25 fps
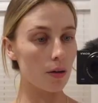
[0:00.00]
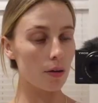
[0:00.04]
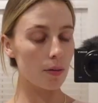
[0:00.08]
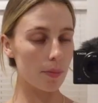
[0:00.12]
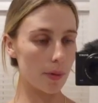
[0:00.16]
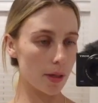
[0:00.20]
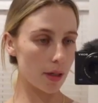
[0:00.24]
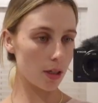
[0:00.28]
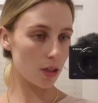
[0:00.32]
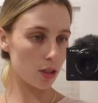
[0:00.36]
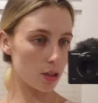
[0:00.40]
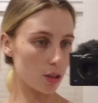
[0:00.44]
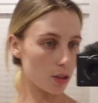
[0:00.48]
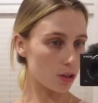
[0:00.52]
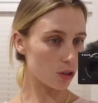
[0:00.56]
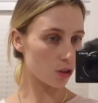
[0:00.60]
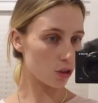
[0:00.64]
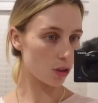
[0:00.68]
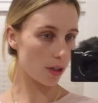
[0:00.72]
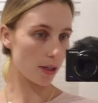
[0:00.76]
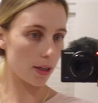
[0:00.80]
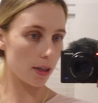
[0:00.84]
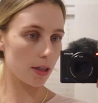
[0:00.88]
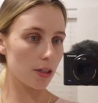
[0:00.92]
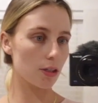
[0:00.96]
My gosh,
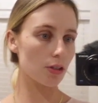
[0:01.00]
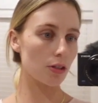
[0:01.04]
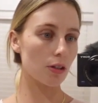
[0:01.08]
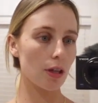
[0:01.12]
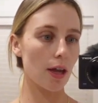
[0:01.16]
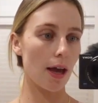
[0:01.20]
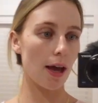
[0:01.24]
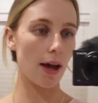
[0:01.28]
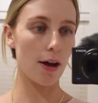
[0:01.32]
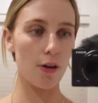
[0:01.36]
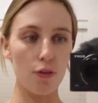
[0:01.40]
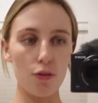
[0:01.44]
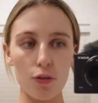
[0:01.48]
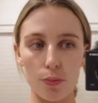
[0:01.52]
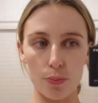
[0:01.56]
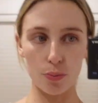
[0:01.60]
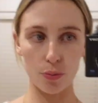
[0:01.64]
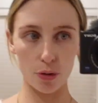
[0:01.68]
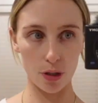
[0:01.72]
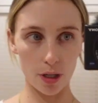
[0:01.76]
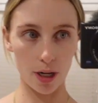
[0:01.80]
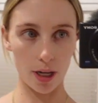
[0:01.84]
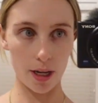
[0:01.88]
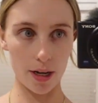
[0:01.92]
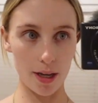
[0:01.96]
I literally have
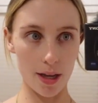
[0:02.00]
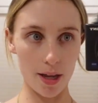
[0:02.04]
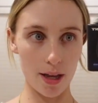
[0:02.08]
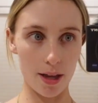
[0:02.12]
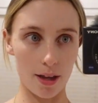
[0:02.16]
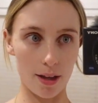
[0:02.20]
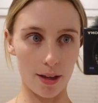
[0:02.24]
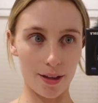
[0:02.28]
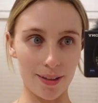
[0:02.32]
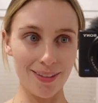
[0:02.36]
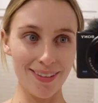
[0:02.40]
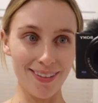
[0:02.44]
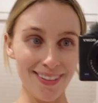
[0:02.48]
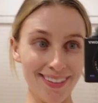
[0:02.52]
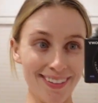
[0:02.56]
brunette hair.